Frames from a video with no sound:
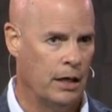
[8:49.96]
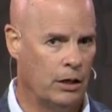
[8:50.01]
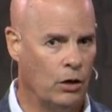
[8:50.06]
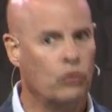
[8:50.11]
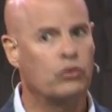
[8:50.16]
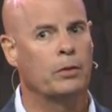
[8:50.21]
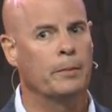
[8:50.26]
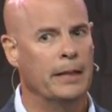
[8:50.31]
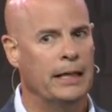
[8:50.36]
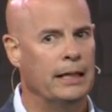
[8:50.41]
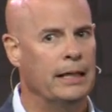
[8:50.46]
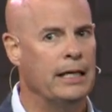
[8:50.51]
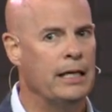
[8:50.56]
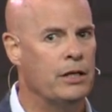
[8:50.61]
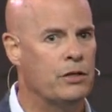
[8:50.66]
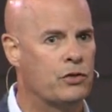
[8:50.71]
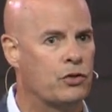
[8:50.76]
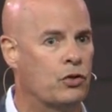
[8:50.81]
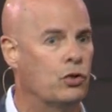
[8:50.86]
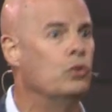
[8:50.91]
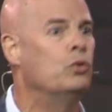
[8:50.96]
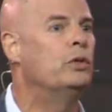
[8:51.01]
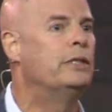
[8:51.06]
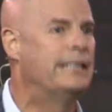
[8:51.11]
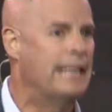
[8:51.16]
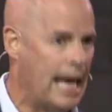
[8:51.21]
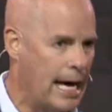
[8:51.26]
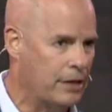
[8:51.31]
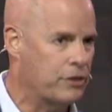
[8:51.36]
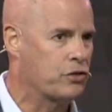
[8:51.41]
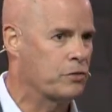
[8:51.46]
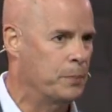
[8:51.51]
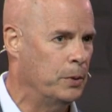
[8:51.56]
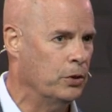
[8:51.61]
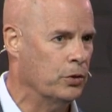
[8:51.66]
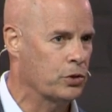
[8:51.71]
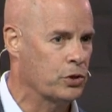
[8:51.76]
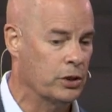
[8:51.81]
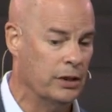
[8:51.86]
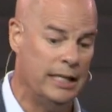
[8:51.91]
and ultimately leads to death
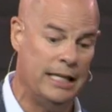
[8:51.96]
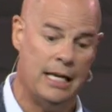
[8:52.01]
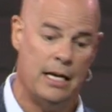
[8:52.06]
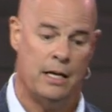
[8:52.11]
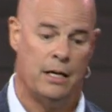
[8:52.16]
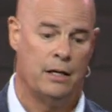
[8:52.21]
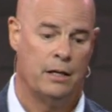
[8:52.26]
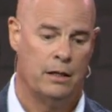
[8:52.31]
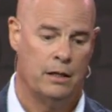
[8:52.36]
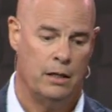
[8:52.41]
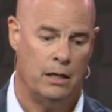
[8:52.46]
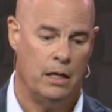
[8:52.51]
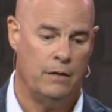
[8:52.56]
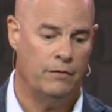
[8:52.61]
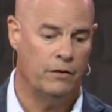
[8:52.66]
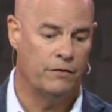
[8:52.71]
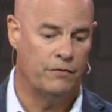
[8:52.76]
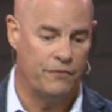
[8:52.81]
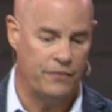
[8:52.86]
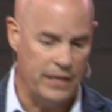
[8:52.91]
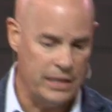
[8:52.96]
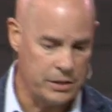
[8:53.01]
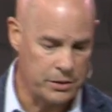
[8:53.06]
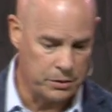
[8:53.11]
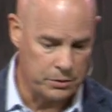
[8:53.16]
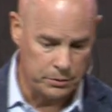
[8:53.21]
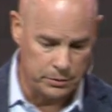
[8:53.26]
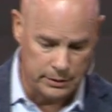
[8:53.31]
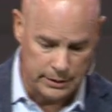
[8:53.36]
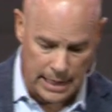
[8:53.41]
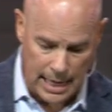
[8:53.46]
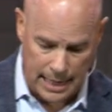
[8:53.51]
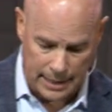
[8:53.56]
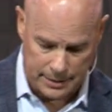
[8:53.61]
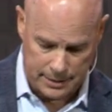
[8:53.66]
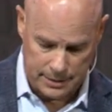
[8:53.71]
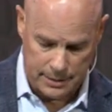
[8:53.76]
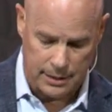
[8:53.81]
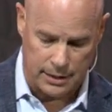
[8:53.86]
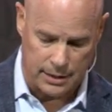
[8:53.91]
spiritually even physical
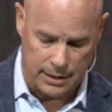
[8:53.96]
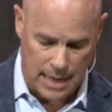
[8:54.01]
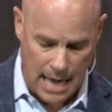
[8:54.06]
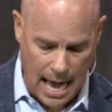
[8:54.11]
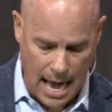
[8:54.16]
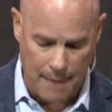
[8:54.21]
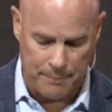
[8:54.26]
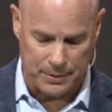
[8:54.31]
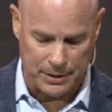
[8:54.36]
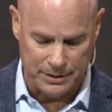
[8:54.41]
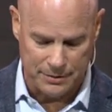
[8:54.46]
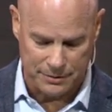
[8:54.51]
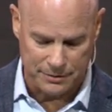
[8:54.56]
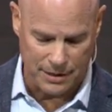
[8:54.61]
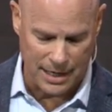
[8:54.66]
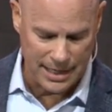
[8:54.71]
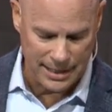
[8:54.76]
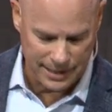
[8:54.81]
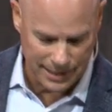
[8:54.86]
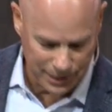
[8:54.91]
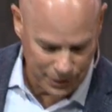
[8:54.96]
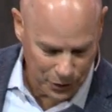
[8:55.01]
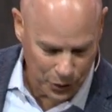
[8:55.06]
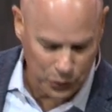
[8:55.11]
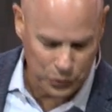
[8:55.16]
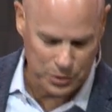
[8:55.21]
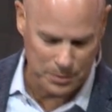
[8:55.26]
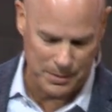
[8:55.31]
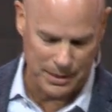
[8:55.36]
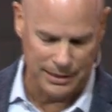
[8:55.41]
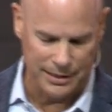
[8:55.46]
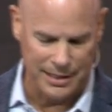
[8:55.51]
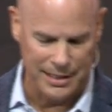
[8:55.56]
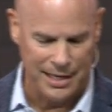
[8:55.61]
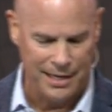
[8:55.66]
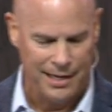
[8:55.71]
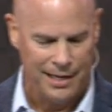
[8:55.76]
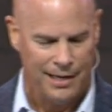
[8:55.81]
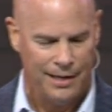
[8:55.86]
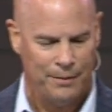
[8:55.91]
death. It can happen, right? And
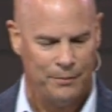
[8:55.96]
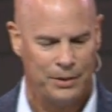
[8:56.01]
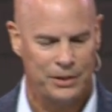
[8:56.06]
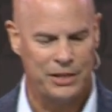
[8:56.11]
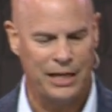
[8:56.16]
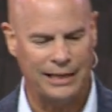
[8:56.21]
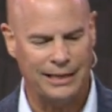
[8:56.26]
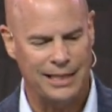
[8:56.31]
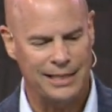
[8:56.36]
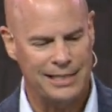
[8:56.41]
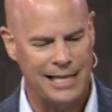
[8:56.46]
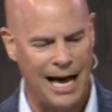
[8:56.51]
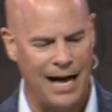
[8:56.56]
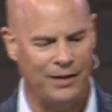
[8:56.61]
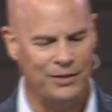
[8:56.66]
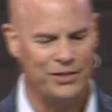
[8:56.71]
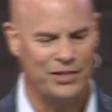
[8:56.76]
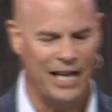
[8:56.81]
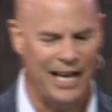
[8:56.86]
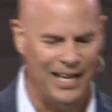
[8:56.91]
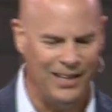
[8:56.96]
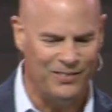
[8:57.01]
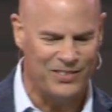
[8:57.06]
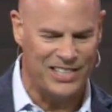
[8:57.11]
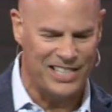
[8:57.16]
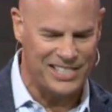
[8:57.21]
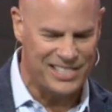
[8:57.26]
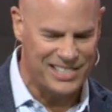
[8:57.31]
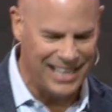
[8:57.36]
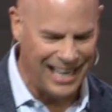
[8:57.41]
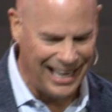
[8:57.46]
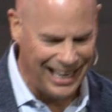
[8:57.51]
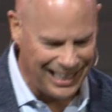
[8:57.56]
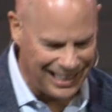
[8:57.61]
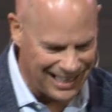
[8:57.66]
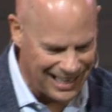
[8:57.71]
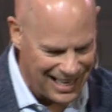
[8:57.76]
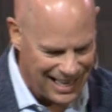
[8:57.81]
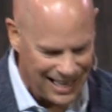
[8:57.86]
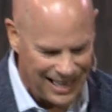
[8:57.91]
ultimately. But check this out James is
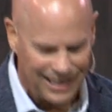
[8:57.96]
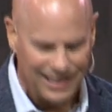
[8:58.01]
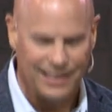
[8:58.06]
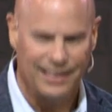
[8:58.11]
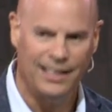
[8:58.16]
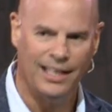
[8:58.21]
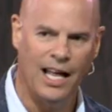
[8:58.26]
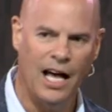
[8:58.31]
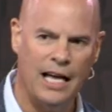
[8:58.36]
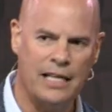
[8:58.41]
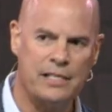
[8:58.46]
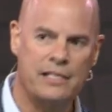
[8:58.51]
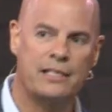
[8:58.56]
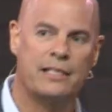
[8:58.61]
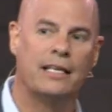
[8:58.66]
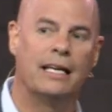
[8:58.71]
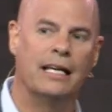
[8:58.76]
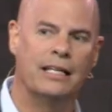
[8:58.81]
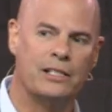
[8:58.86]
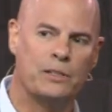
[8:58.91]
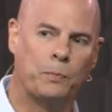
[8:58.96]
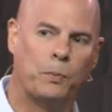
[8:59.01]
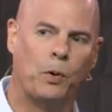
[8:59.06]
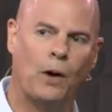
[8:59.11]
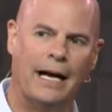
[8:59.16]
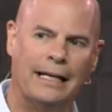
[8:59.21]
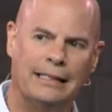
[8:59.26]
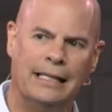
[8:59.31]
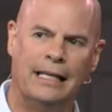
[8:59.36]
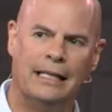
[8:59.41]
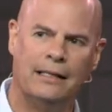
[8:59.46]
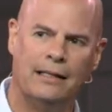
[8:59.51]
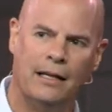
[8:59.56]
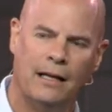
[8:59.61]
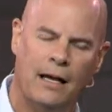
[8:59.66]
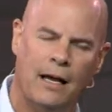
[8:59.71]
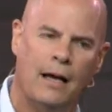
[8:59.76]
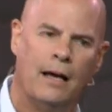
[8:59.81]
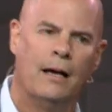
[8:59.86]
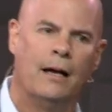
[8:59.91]
saying lust gets
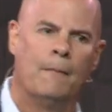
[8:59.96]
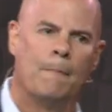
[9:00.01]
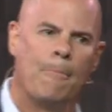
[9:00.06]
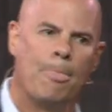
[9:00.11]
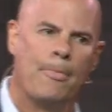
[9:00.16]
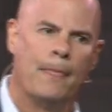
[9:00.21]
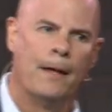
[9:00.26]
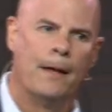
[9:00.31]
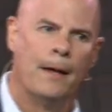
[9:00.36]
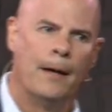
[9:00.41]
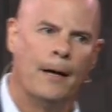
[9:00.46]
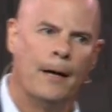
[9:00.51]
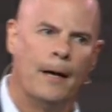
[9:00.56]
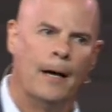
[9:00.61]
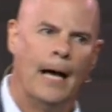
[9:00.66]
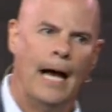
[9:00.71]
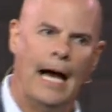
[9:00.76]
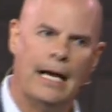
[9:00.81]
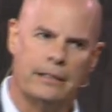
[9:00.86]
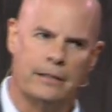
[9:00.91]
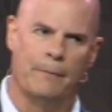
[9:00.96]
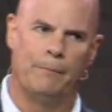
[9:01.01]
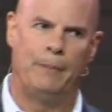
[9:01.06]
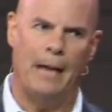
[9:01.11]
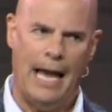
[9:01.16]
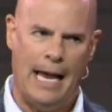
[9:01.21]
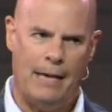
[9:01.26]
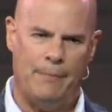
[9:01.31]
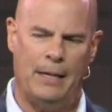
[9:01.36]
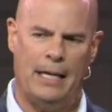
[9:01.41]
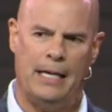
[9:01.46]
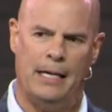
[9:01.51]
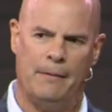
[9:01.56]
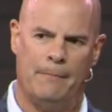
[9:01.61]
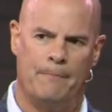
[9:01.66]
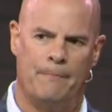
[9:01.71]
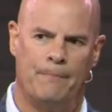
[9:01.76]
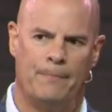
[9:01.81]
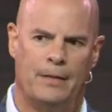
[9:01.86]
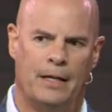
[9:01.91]
pregnant, has a
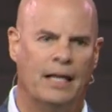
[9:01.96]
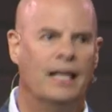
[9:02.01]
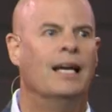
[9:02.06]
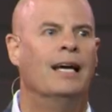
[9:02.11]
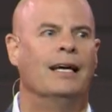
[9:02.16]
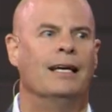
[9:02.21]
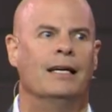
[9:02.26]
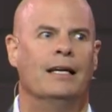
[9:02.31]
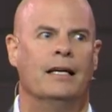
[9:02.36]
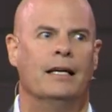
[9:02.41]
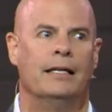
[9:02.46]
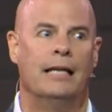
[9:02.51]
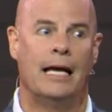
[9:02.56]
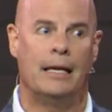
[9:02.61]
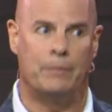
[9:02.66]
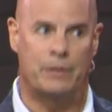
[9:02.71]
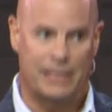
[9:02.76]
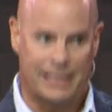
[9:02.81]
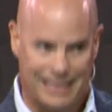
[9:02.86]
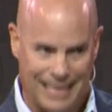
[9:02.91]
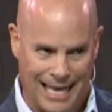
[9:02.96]
baby named